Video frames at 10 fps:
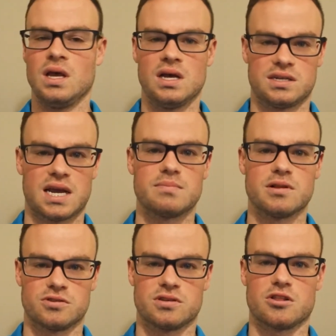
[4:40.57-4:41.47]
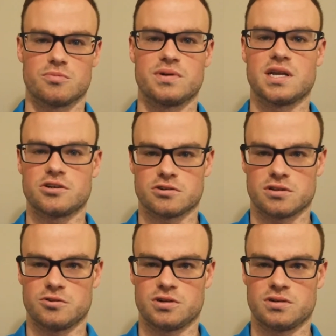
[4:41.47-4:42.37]
Tableau is another potential
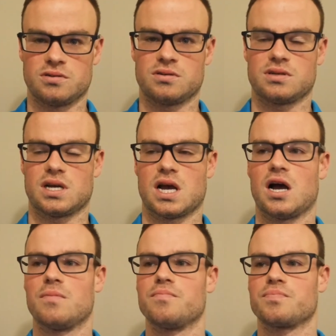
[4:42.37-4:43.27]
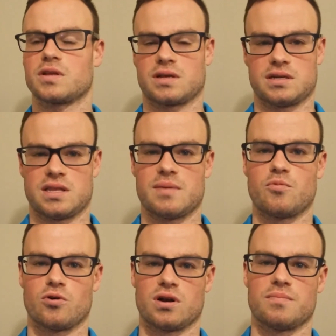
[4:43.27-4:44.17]
solution. I'll get to that
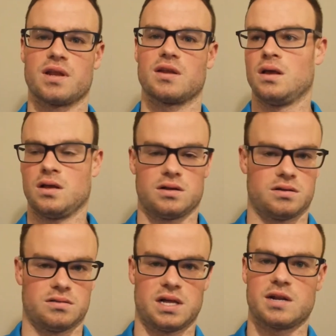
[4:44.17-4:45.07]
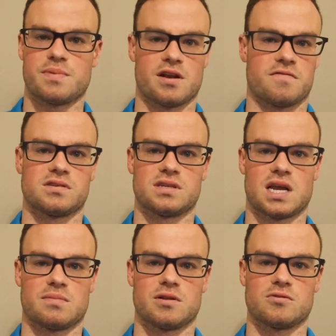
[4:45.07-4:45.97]
more in a minute. A lot of benefits to
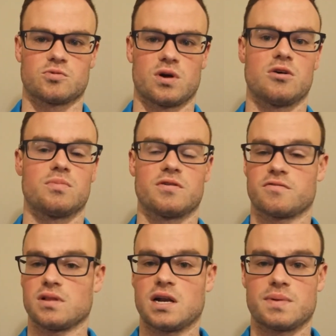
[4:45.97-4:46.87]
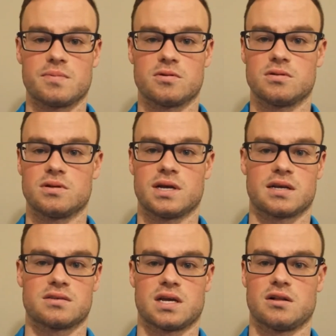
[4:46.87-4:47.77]
Tableau as well, but for a lot of people,
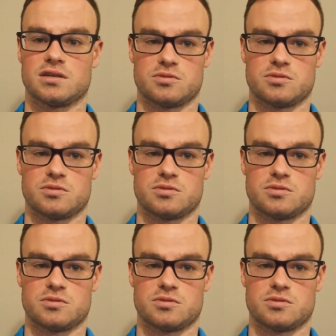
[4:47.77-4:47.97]
Excel is